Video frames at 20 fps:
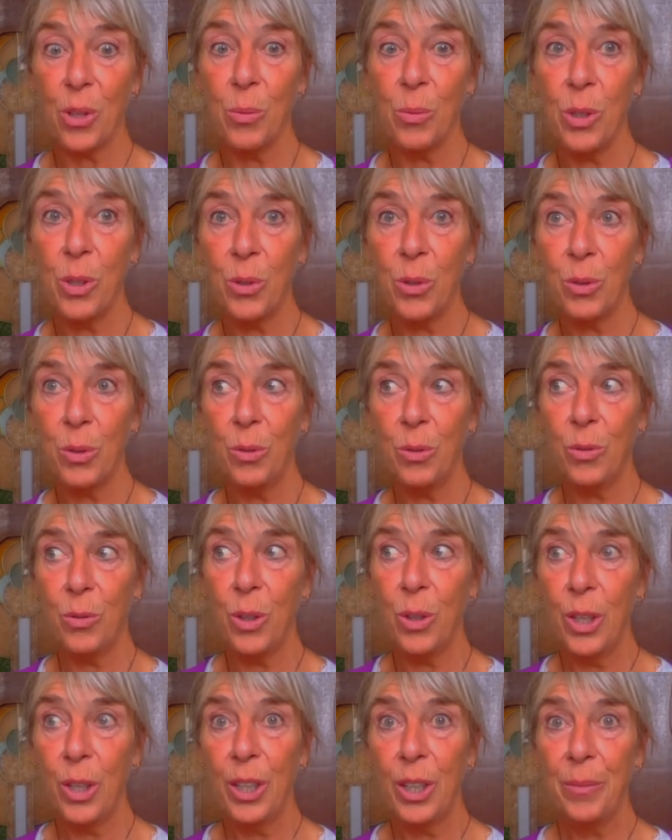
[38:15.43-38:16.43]
We
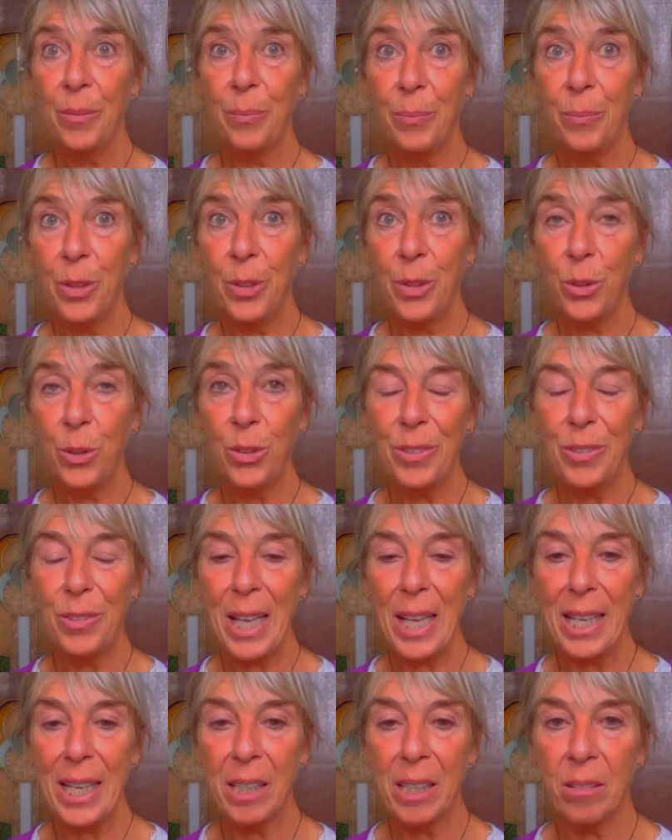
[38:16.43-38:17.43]
shouldn't
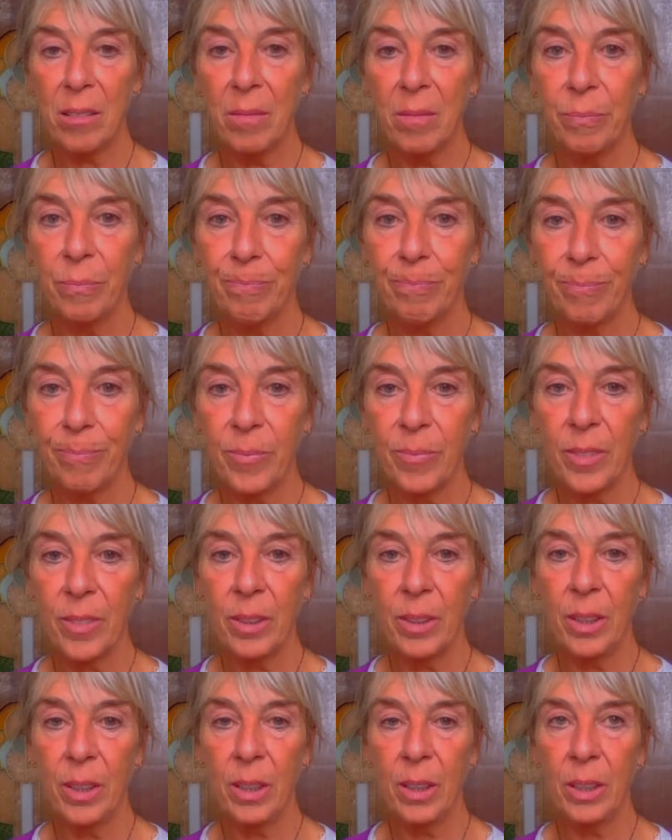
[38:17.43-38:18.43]
tell it
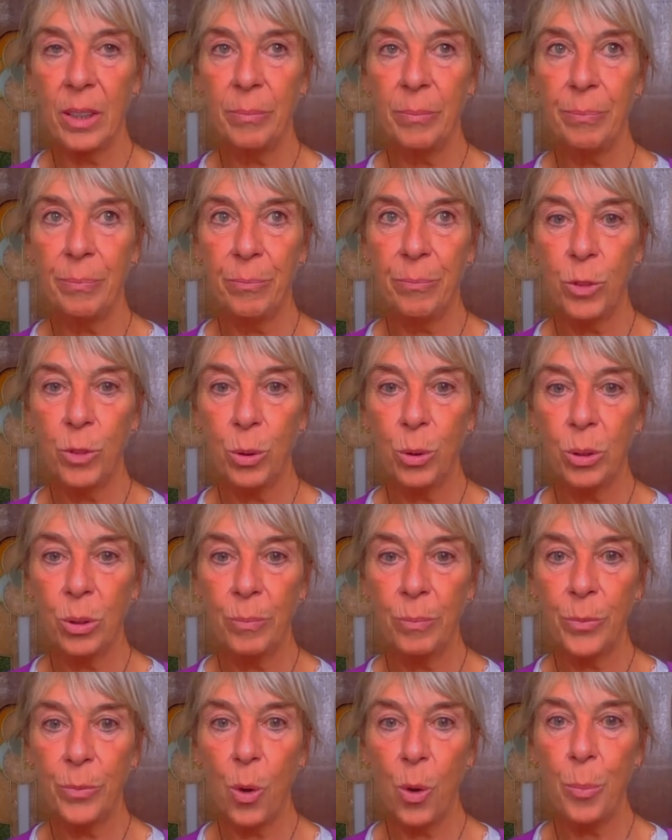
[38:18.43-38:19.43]
too
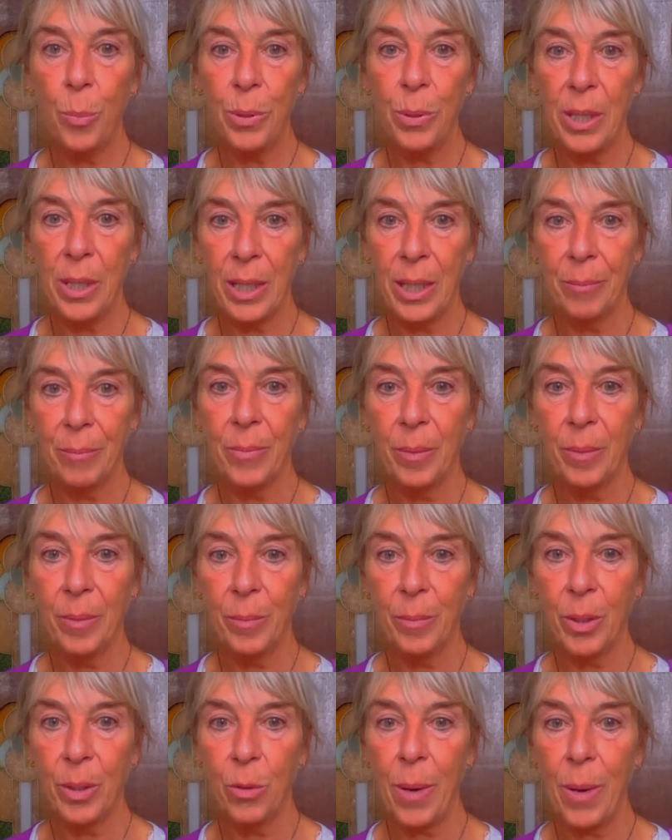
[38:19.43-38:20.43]
openly,
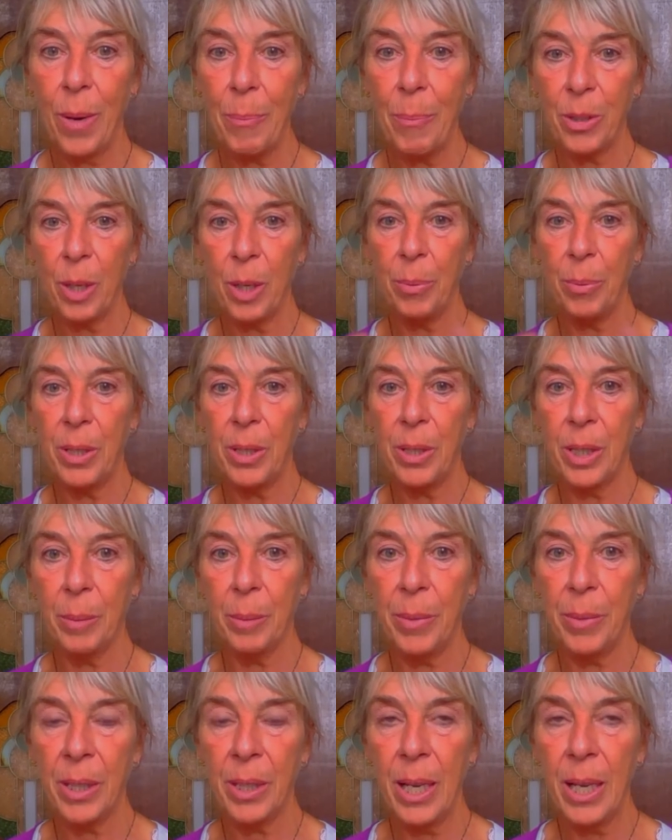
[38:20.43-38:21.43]
but wrap it up a little
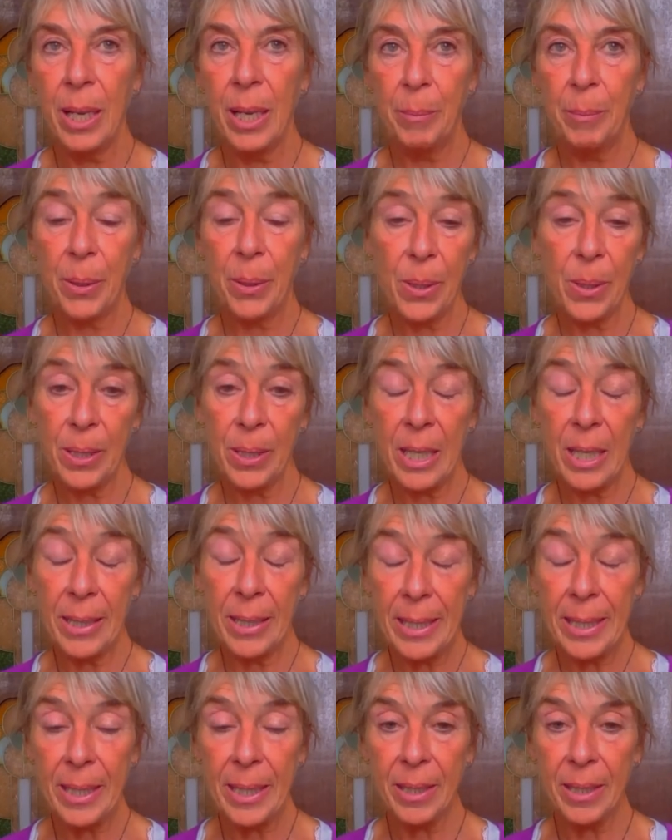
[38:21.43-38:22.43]
bit, because
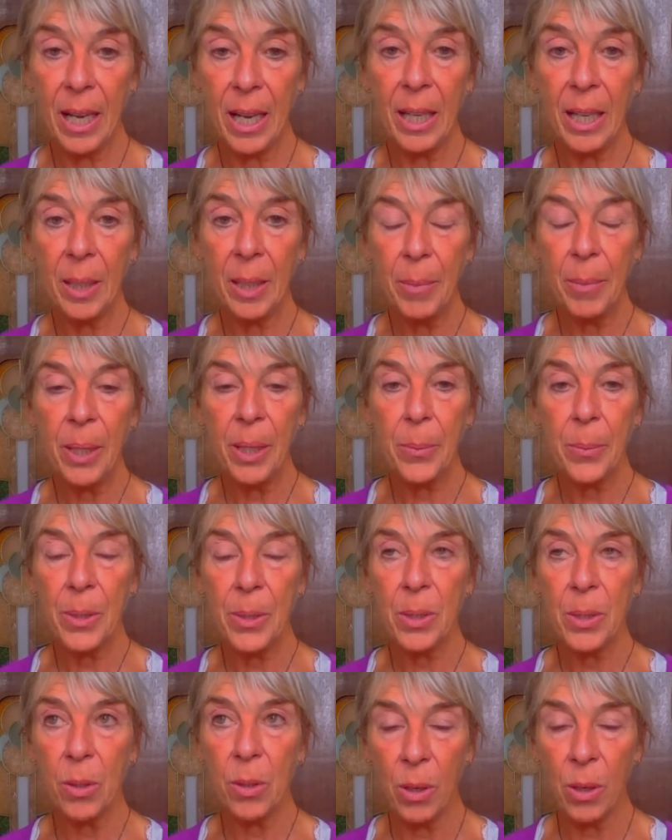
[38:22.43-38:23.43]
indeed Hahnemann
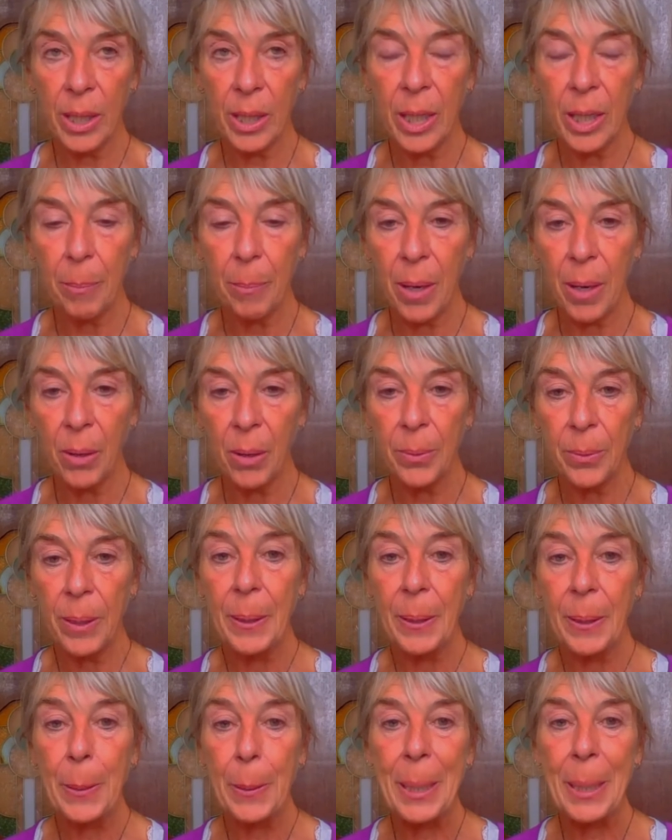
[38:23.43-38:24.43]
was talking about
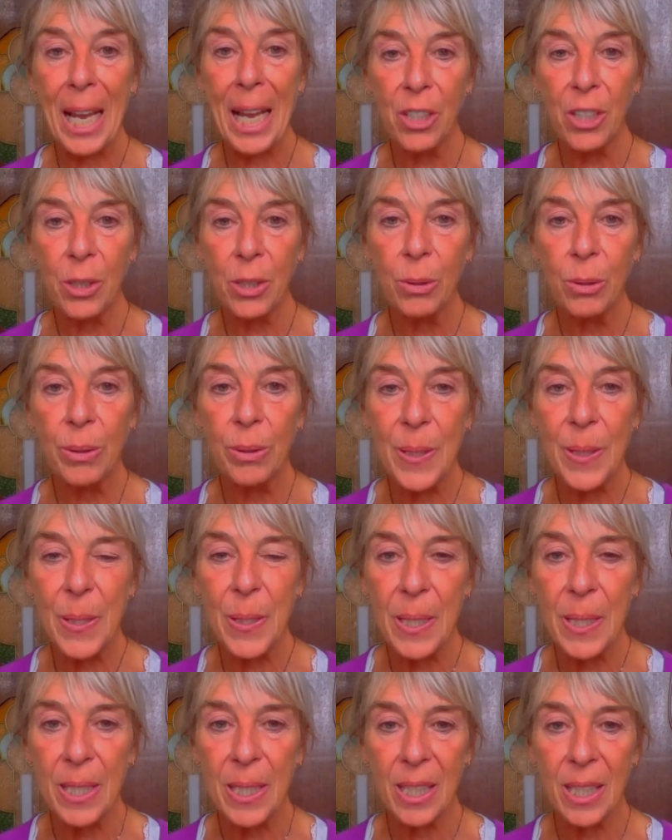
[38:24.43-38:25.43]
natural
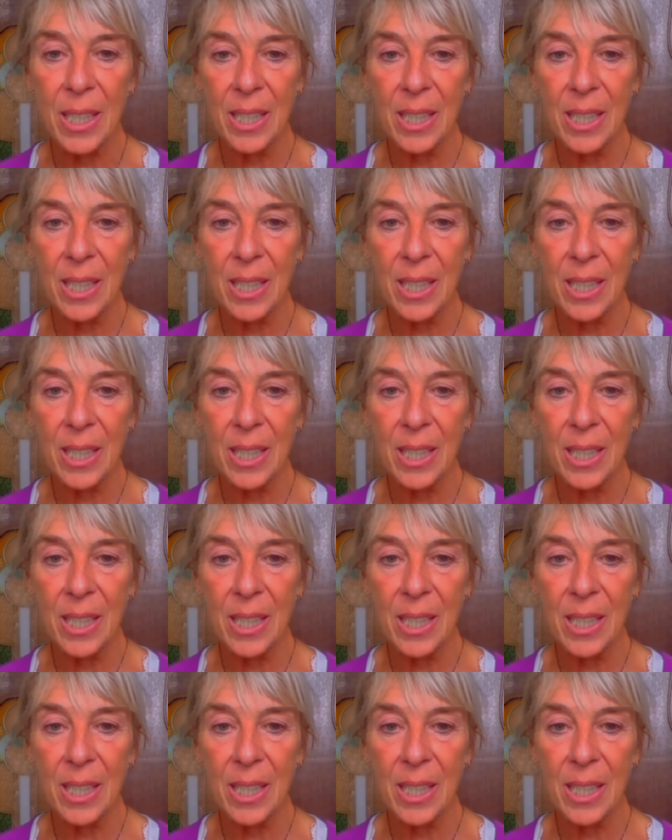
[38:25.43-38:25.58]
diseases,